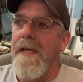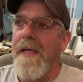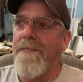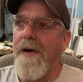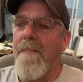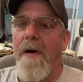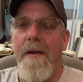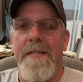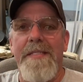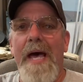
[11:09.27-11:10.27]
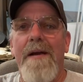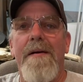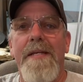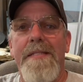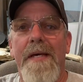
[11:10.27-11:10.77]
If I'm on a
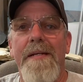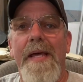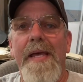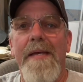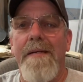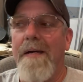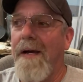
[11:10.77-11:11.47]
Saturday, Sunday,